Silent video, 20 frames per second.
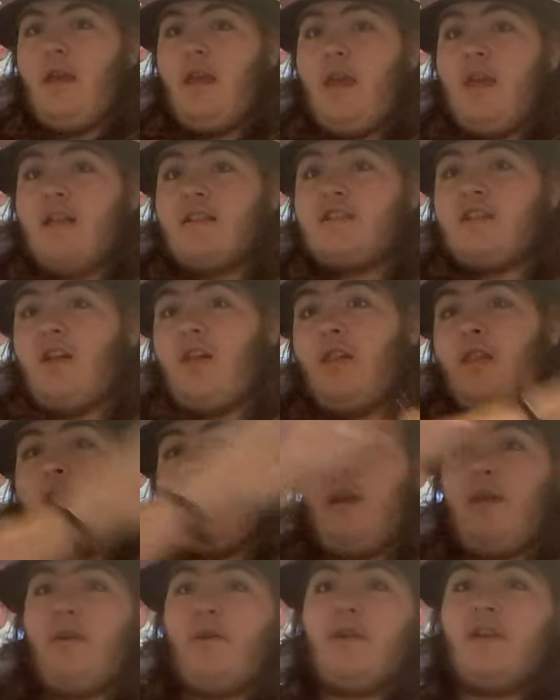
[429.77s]
It's
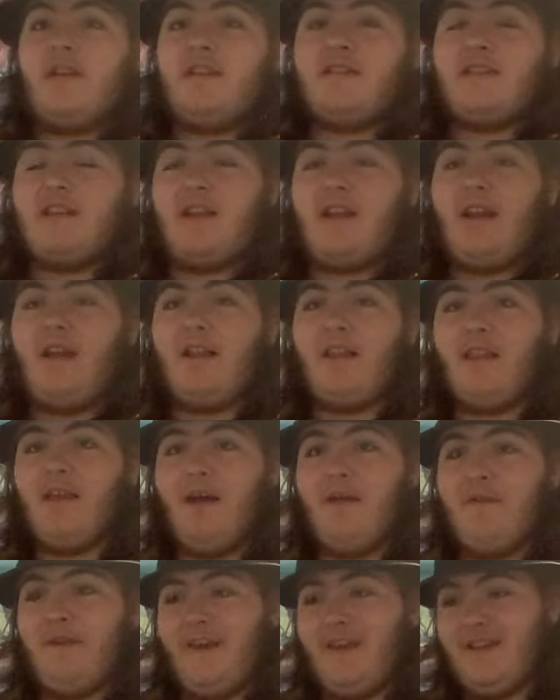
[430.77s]
hilarious and I
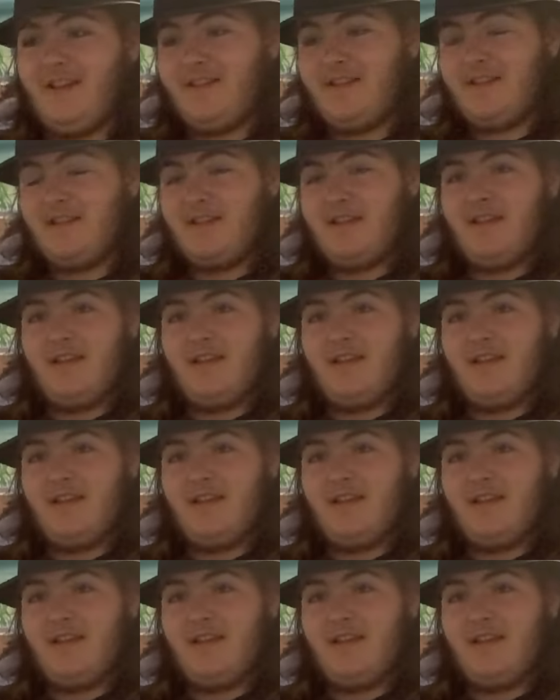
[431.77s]
love it.